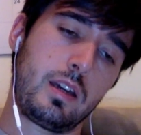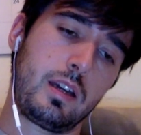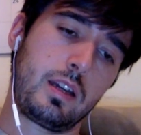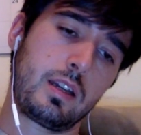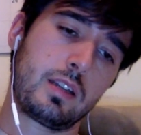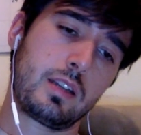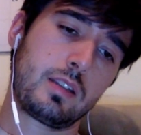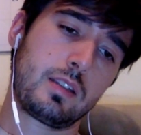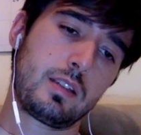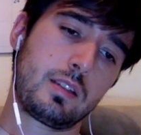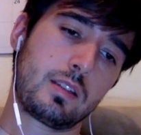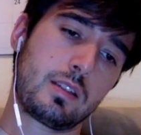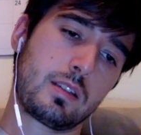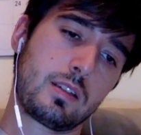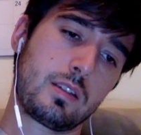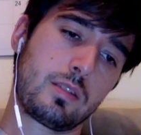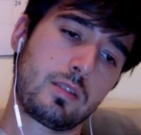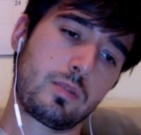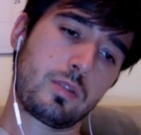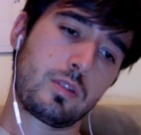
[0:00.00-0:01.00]
I guess that's
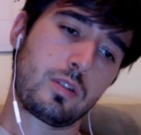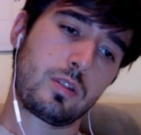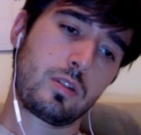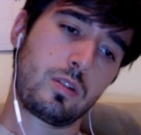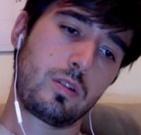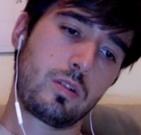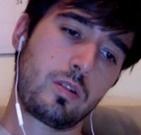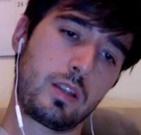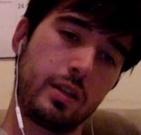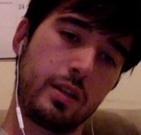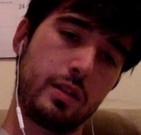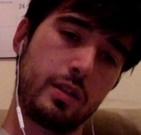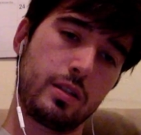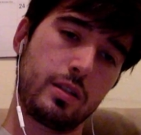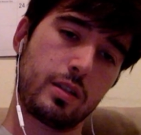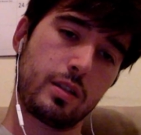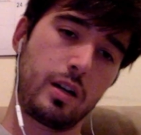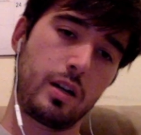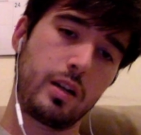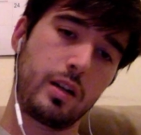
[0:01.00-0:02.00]
because we're totally
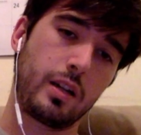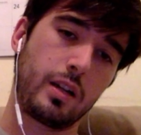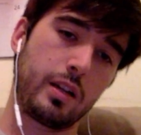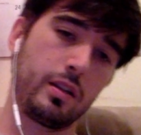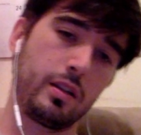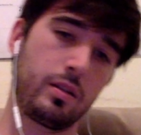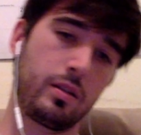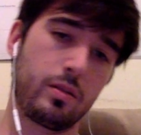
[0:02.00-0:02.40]
discarding it.